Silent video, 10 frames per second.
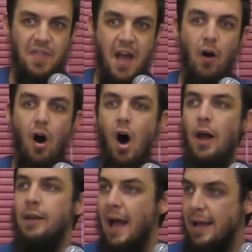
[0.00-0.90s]
There are
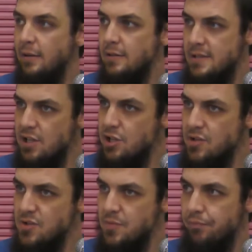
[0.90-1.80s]
online
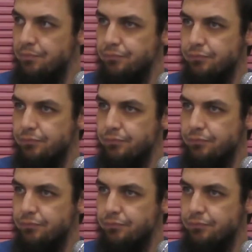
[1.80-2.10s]
teachers.